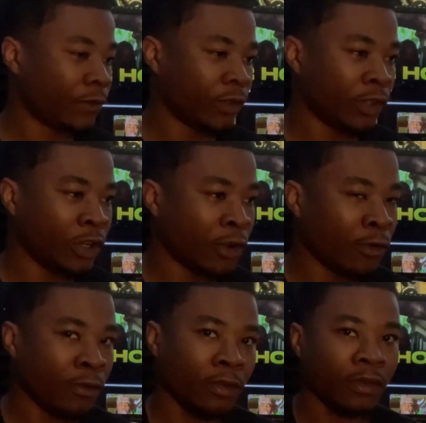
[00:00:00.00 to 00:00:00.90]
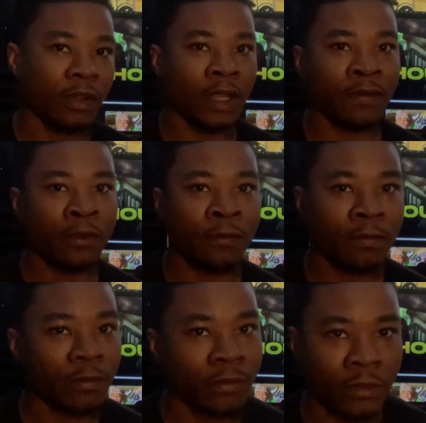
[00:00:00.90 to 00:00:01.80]
You know, if you
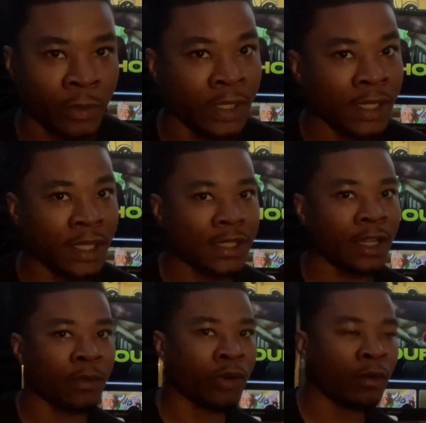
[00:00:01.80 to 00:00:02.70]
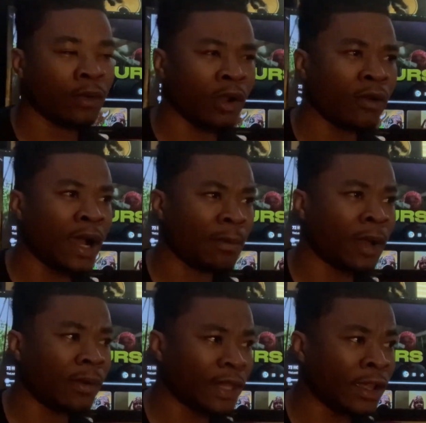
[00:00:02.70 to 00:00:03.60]
really get to that point where, oh, I,
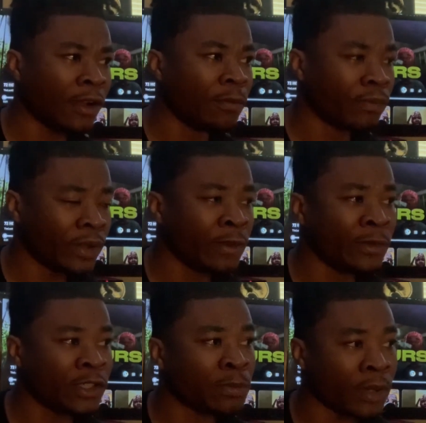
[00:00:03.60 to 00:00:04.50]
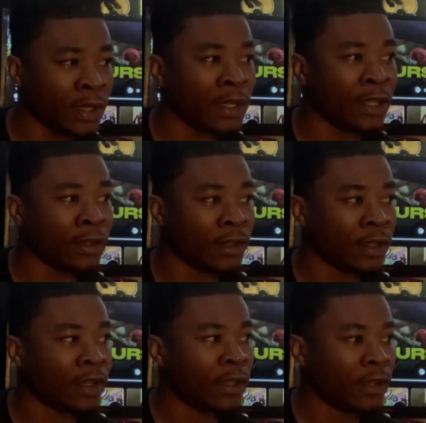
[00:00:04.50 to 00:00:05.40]
I think I'm pretty much better than
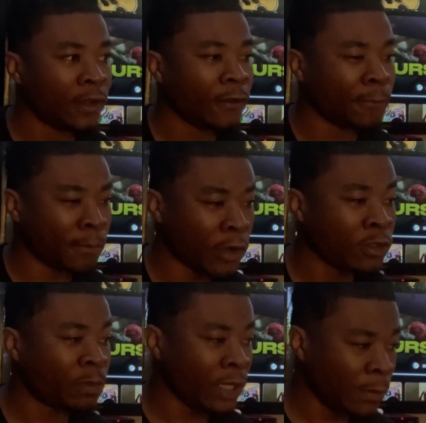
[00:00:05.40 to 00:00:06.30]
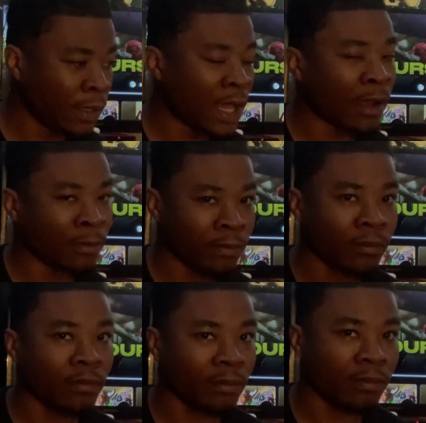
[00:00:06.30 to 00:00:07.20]
most people I,
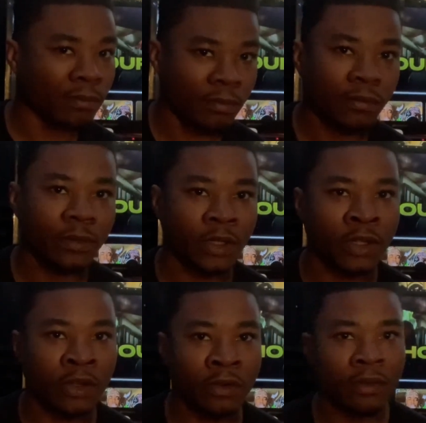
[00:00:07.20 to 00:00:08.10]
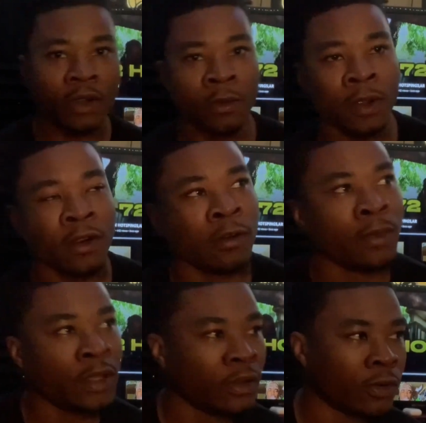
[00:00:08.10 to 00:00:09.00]
you know, around
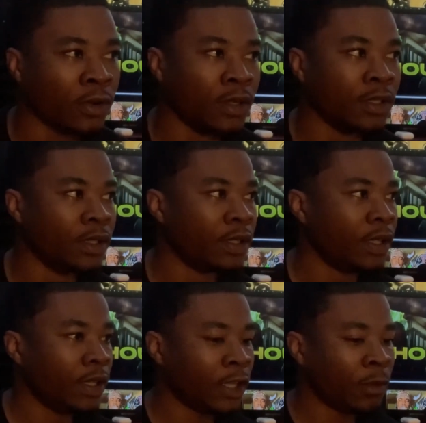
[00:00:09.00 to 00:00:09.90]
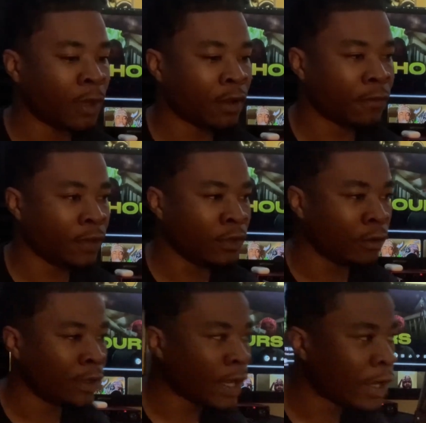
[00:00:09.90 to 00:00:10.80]
me or in my
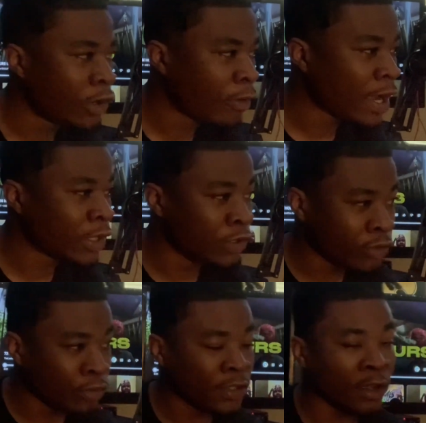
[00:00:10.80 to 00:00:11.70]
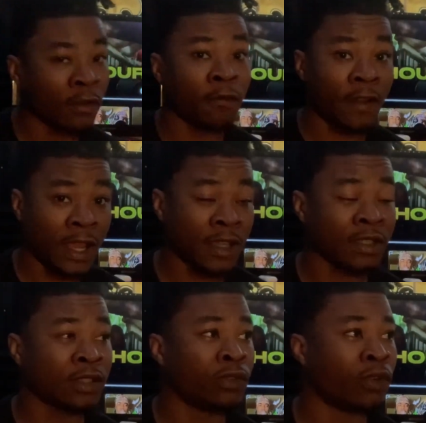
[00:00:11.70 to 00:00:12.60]
field. And I know I can do something
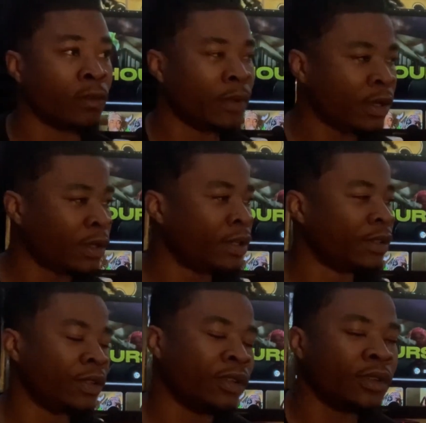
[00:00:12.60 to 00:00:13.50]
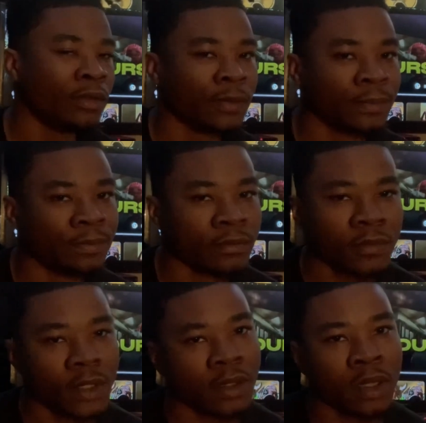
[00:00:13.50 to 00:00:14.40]
faster or better, than, you know,
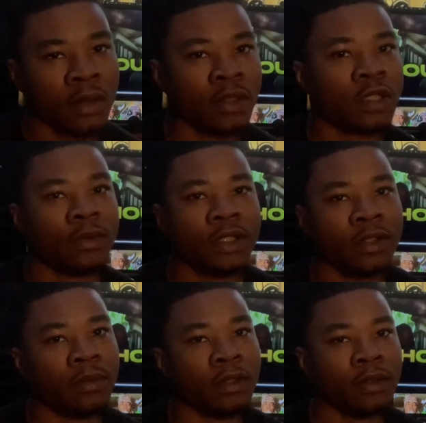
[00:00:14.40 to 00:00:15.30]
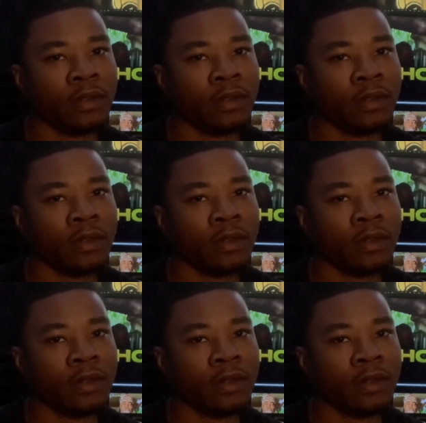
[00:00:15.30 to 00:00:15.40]
learn some shit, bro.